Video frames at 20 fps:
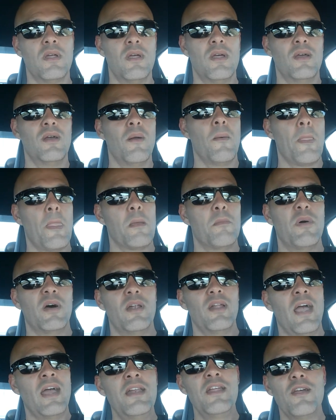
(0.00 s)

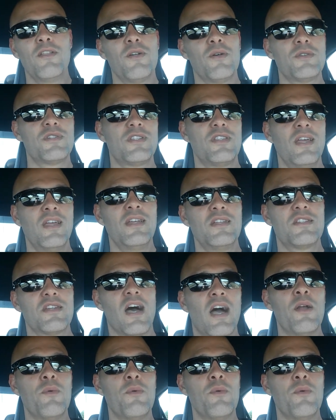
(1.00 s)
But any of those things,